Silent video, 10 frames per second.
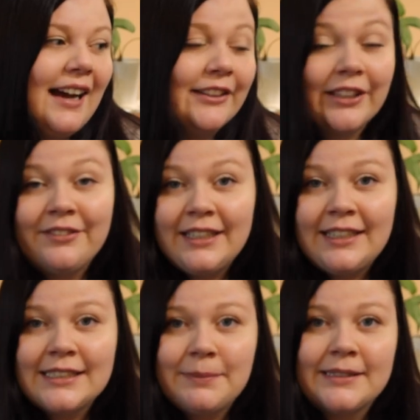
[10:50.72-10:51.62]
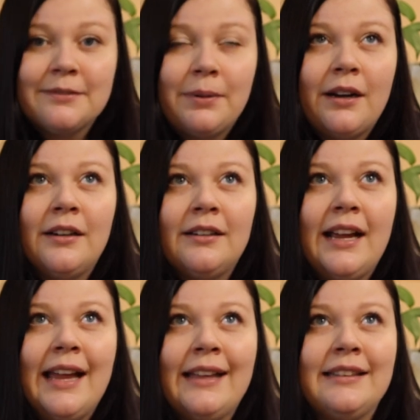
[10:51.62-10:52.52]
I love the inexpensive part
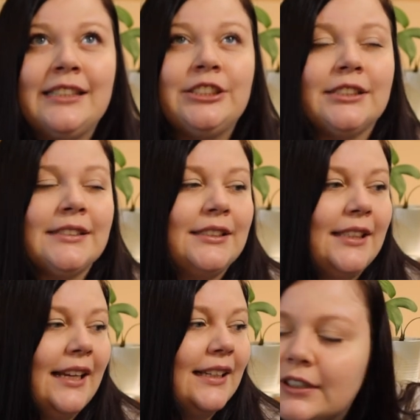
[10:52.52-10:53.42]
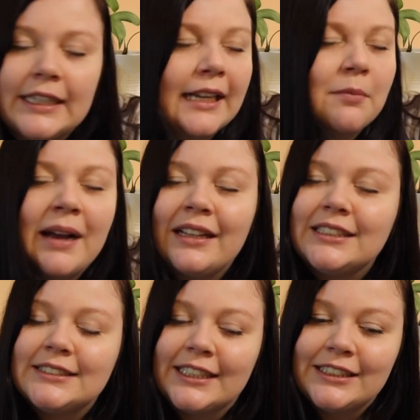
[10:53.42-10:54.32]
and the just forget about
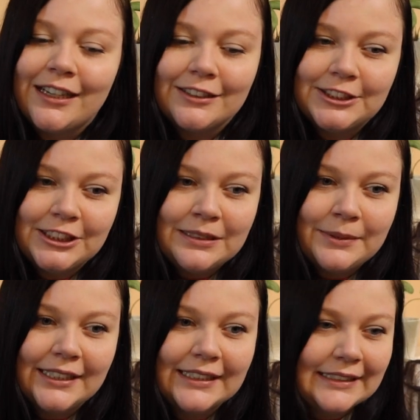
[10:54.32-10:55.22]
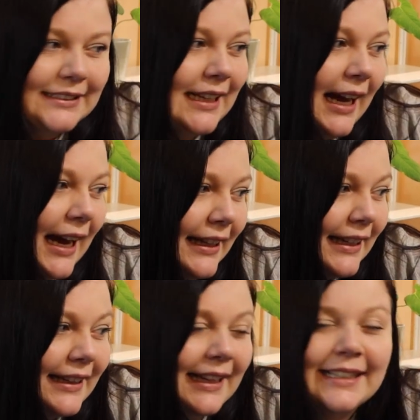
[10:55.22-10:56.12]
it technology because I
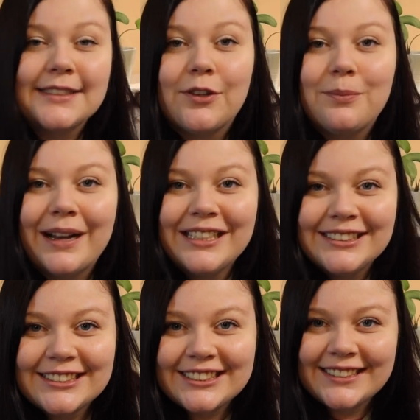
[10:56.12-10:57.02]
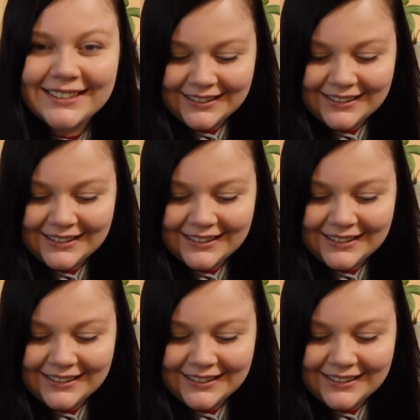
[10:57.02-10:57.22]
like that so much.